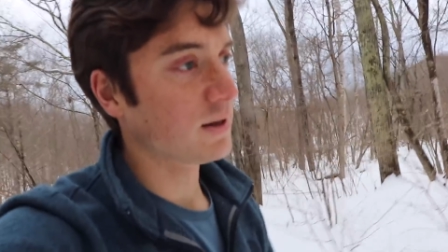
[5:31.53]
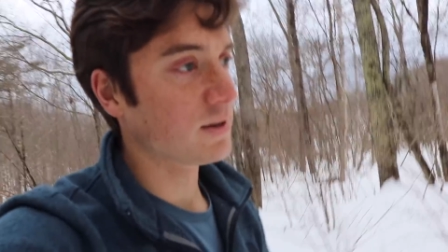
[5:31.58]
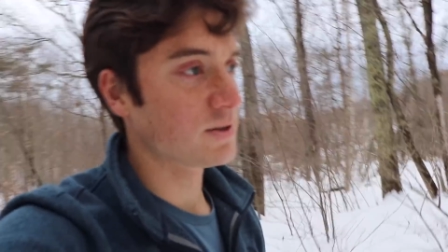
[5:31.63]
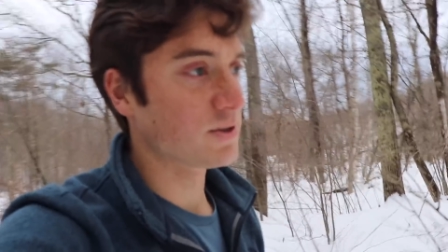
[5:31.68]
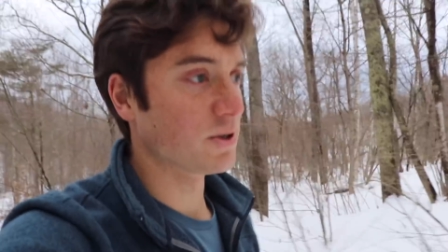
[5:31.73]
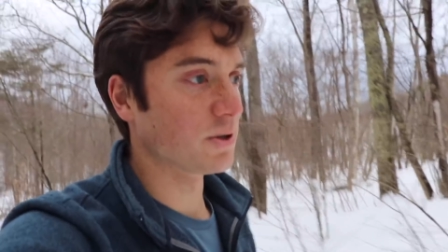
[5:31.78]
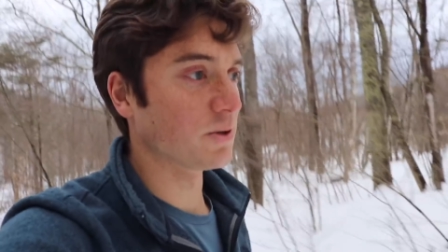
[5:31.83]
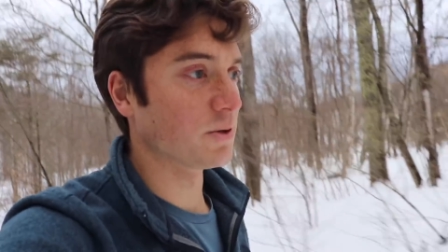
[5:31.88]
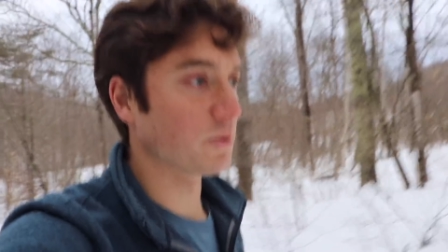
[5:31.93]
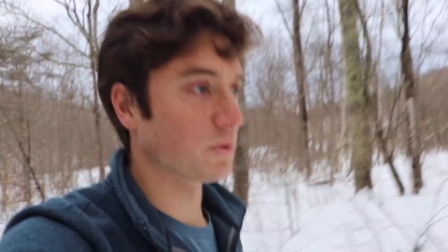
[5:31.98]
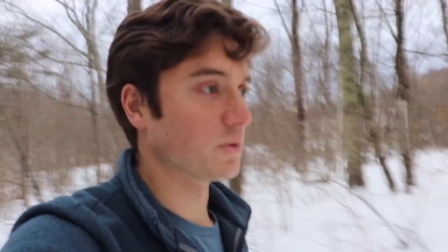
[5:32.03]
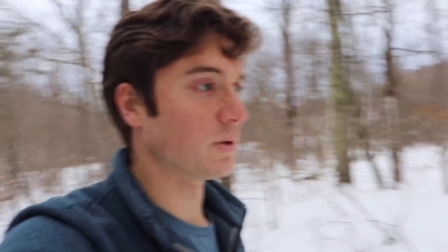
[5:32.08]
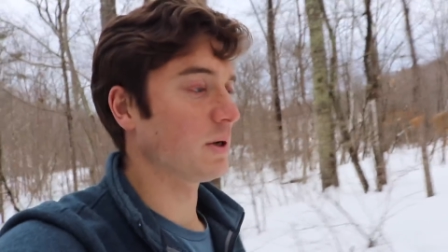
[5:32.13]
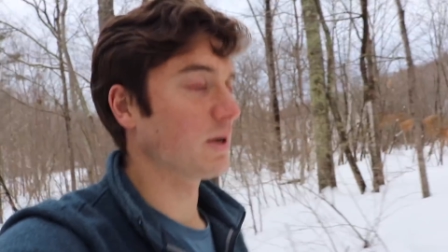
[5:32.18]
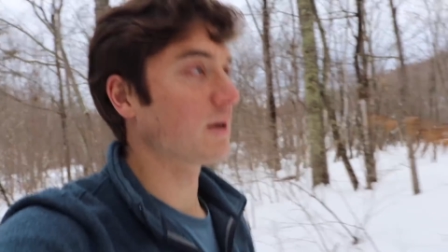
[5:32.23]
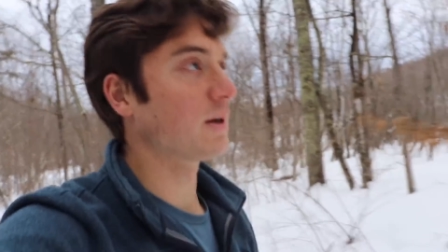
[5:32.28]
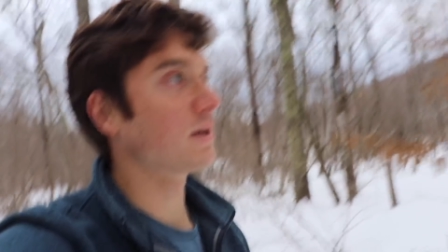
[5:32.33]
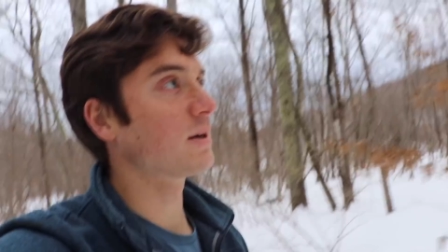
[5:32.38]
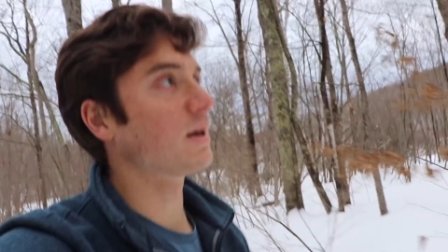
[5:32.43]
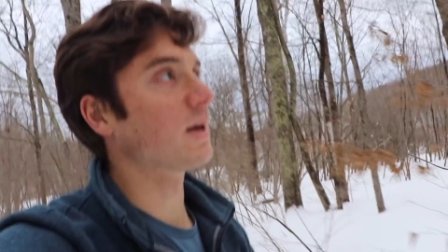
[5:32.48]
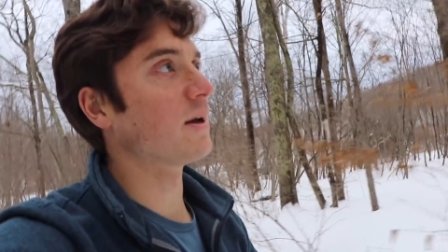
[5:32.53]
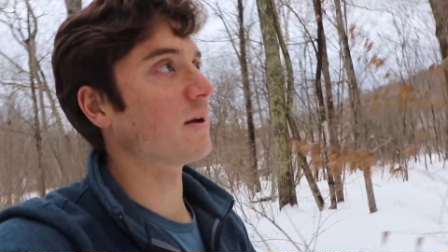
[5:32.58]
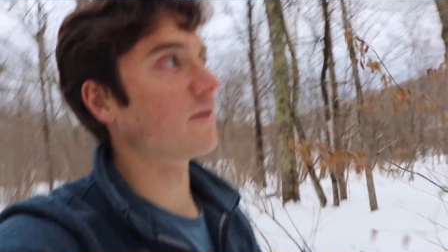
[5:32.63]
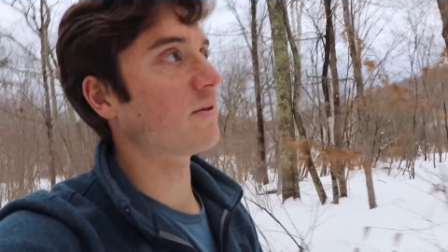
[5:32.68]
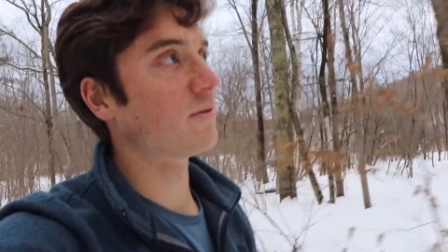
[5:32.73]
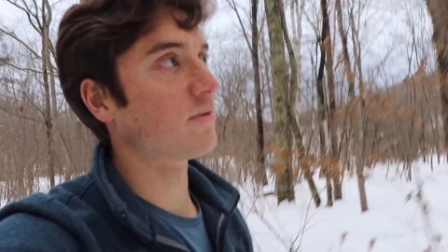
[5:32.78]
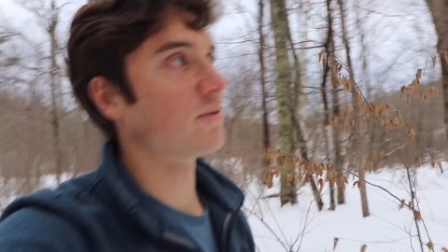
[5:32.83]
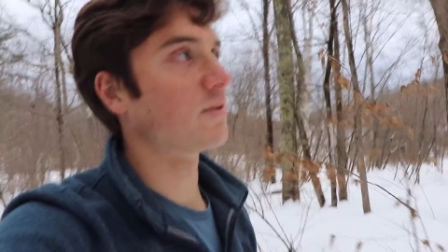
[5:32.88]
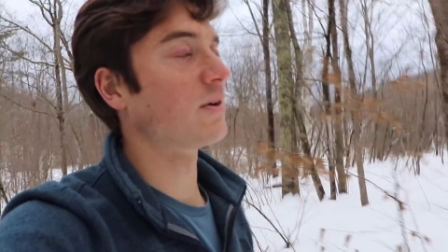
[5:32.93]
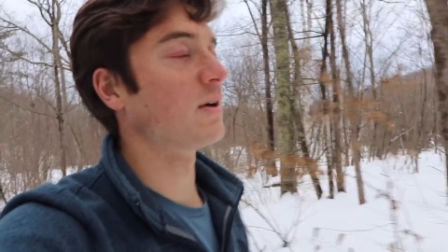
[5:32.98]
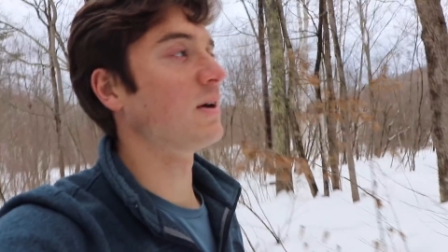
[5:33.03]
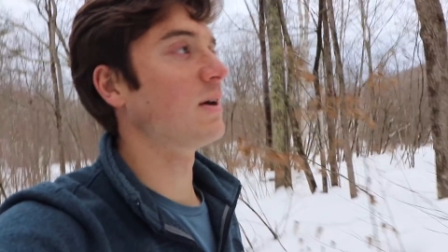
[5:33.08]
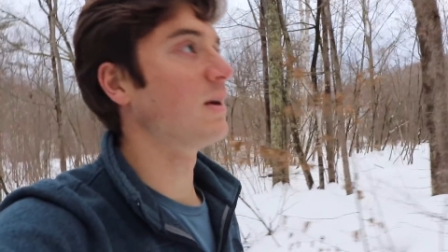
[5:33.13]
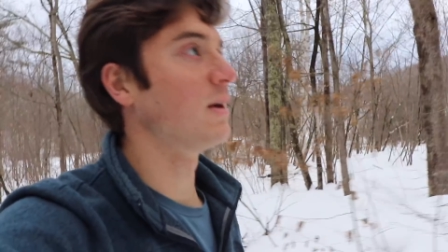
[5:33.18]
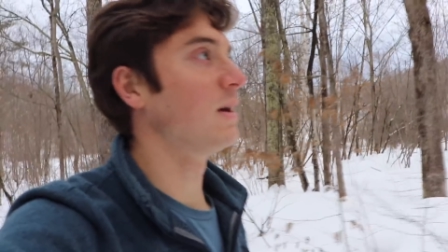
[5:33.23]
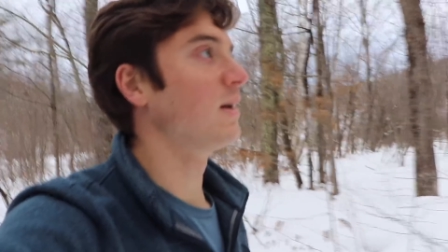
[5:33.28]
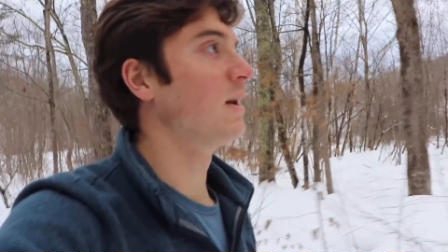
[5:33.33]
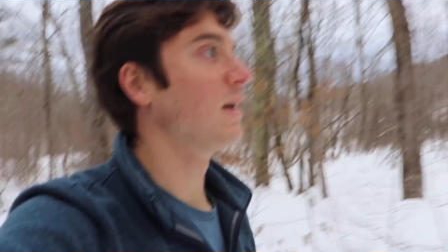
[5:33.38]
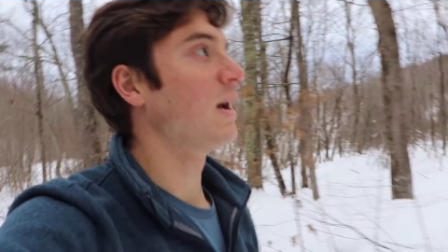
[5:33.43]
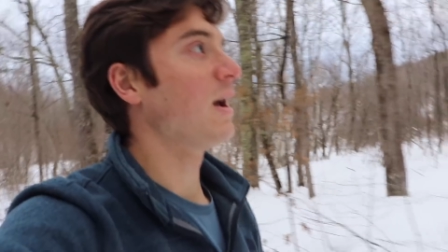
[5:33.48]
to give
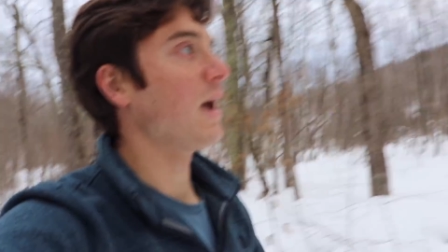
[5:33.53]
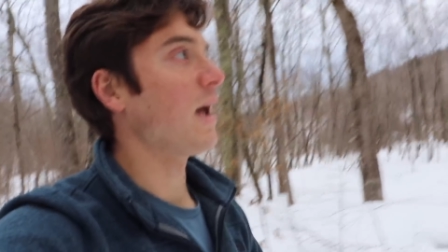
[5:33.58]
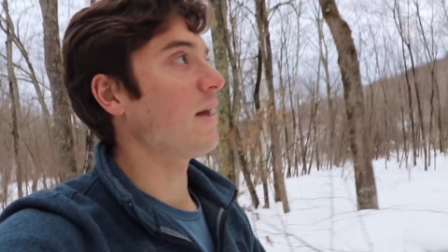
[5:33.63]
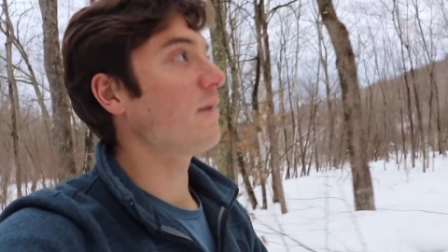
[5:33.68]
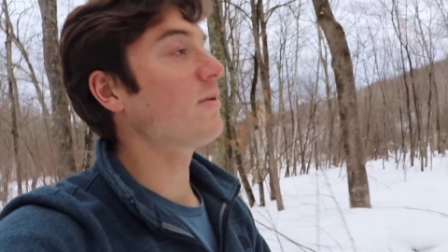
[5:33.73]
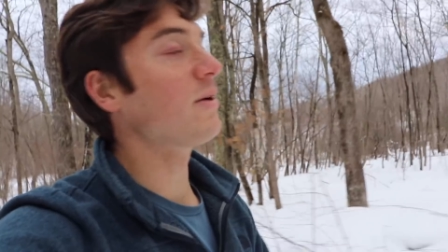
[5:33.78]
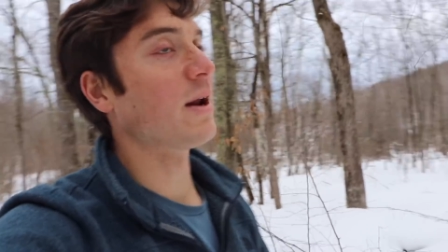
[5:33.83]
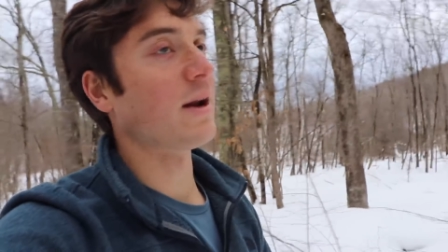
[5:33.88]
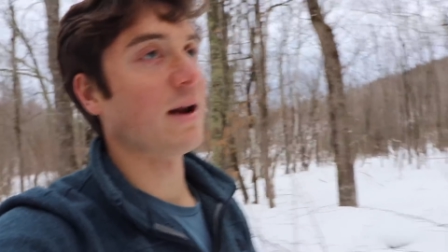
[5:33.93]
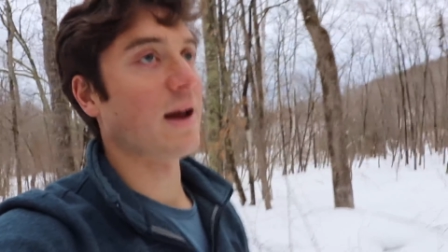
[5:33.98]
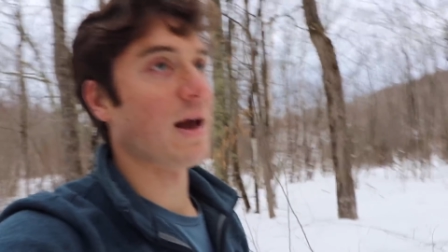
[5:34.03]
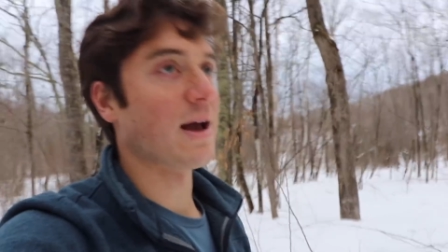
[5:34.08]
internet